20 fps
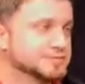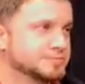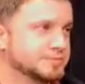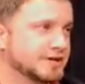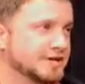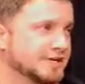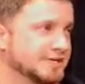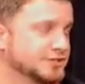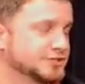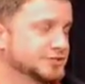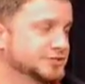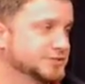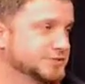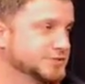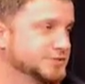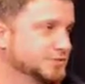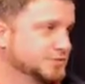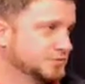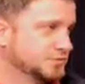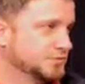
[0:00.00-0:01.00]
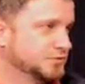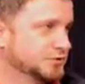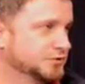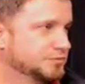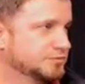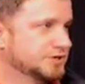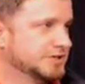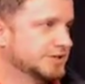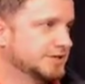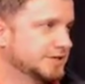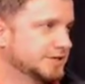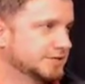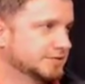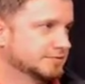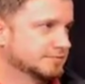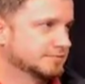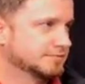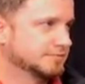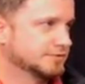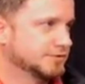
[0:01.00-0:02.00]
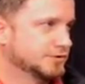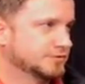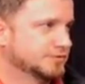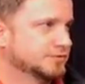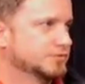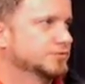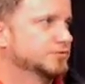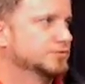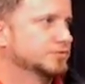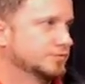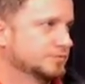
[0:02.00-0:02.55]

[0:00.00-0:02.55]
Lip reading: patients would be who?